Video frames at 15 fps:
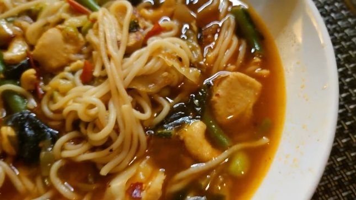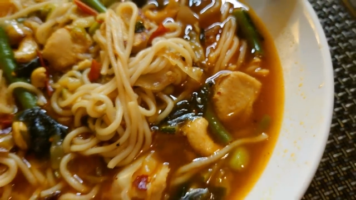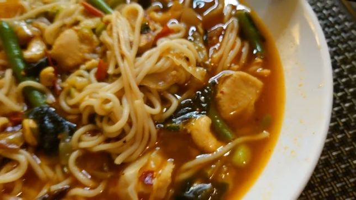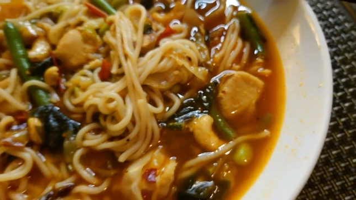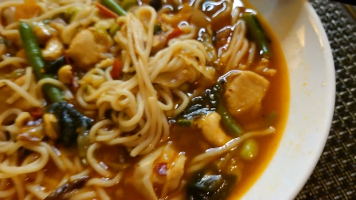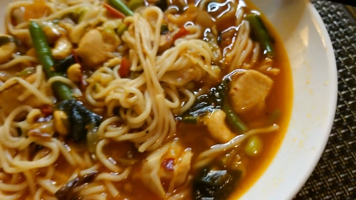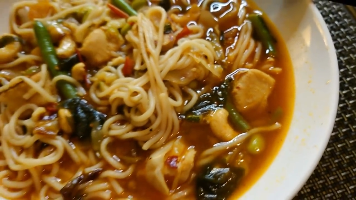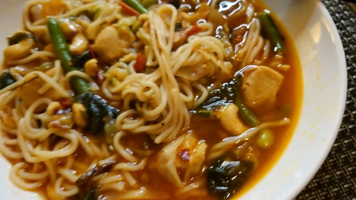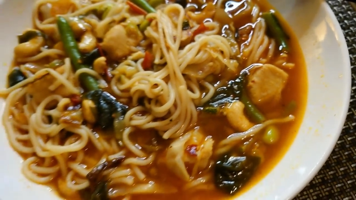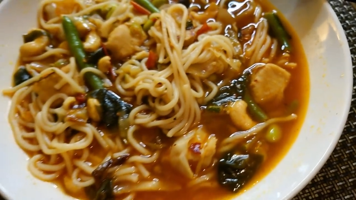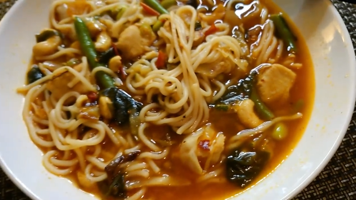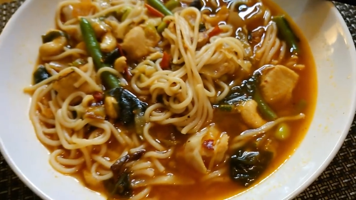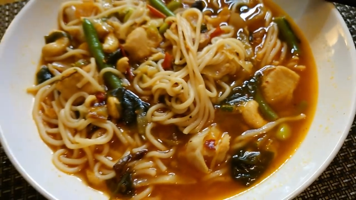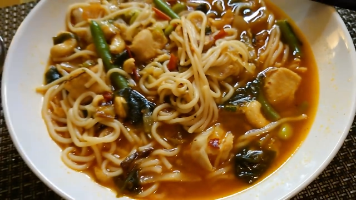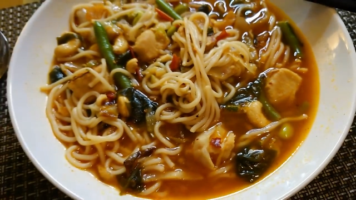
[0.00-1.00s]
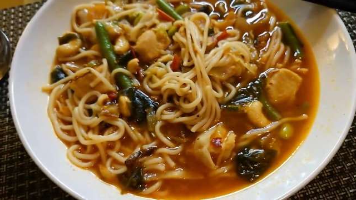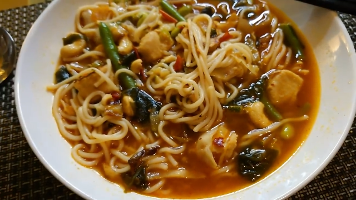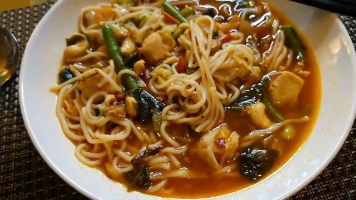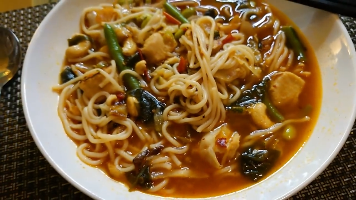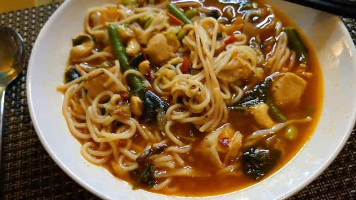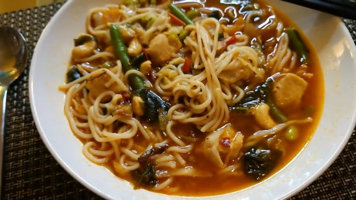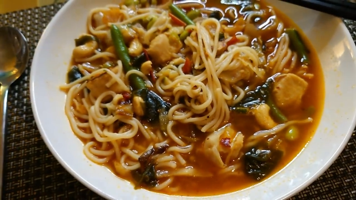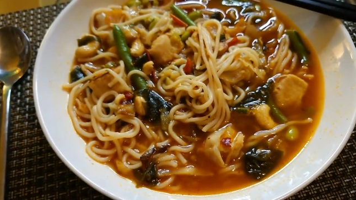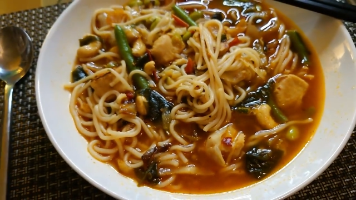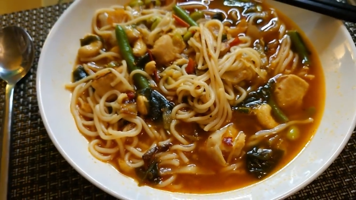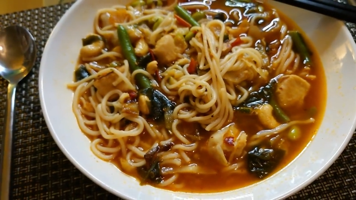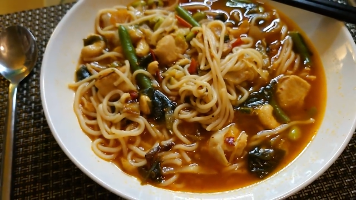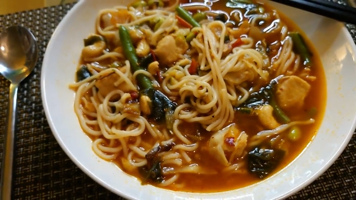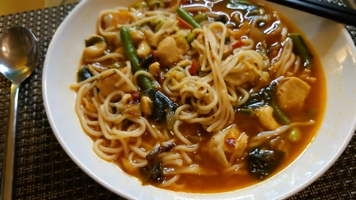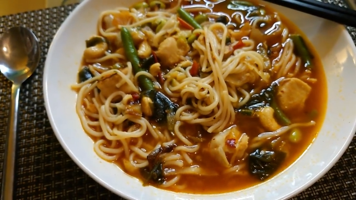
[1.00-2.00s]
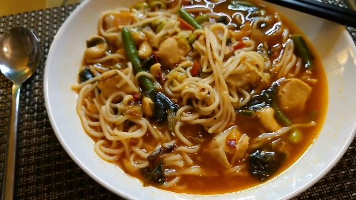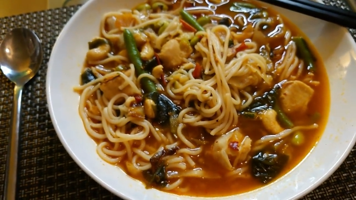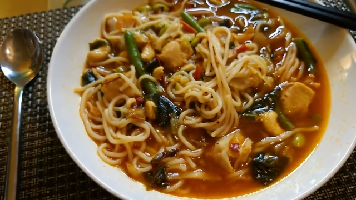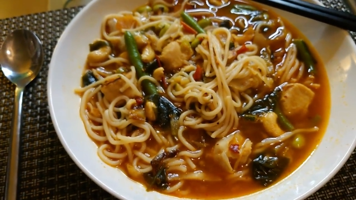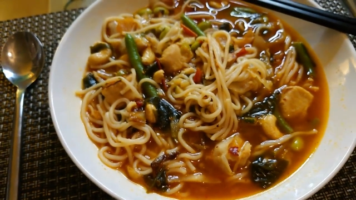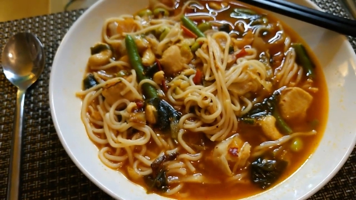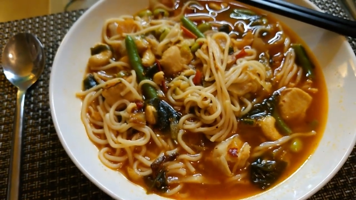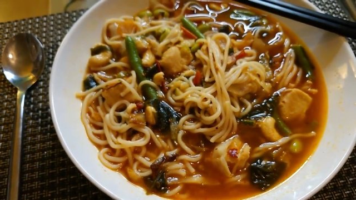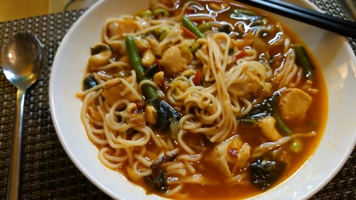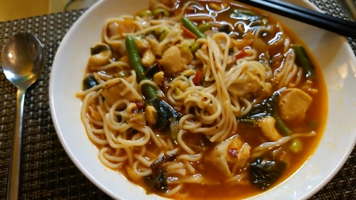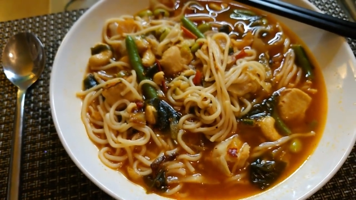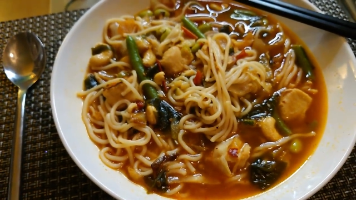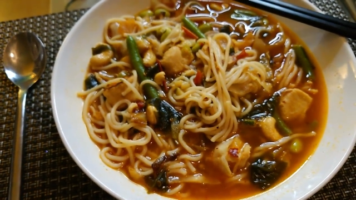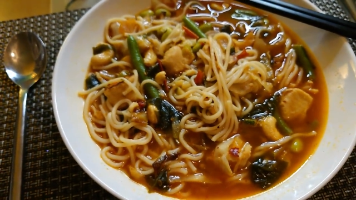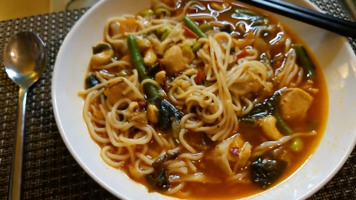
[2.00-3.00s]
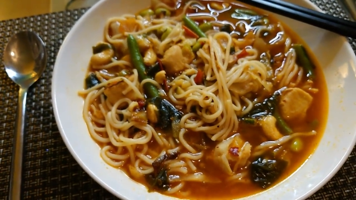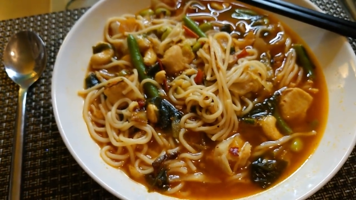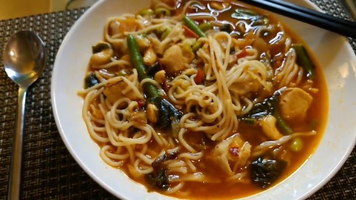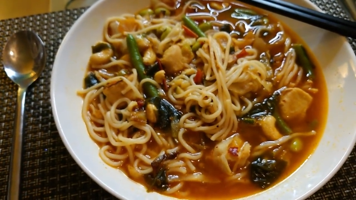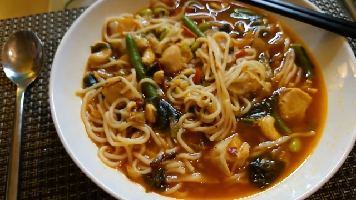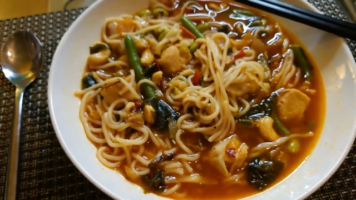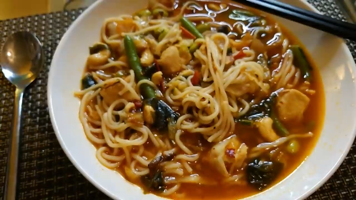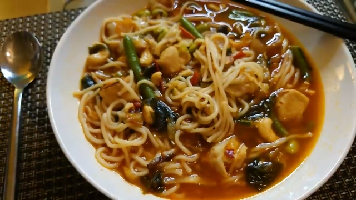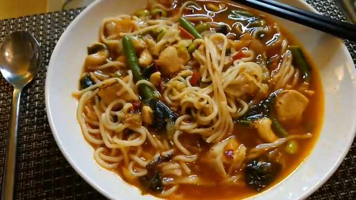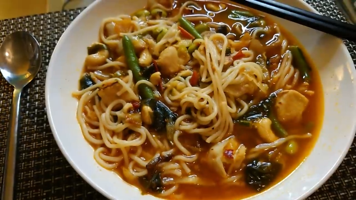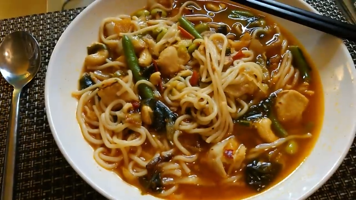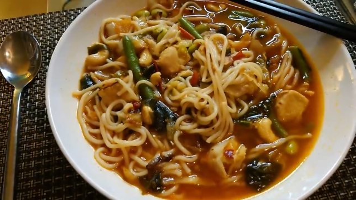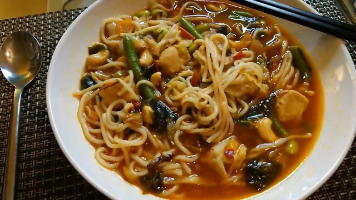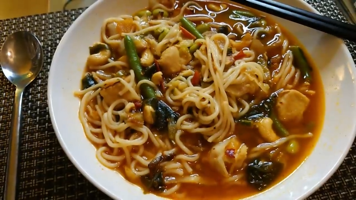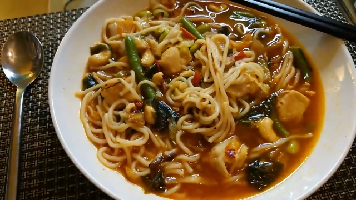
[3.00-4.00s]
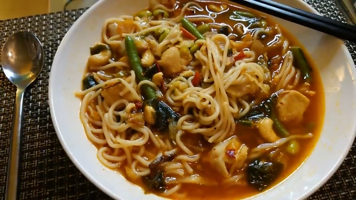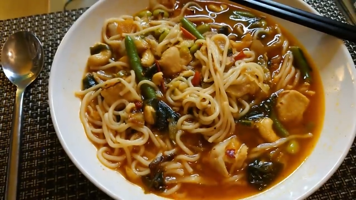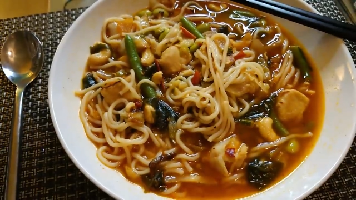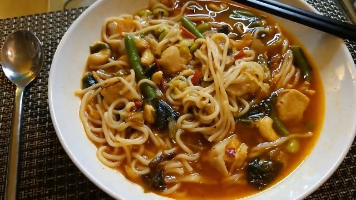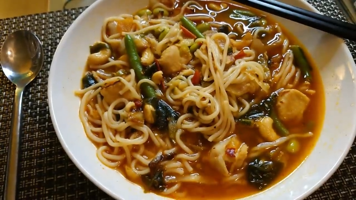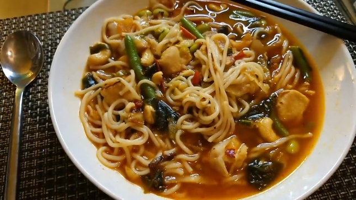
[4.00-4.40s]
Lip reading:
(no speaker visible)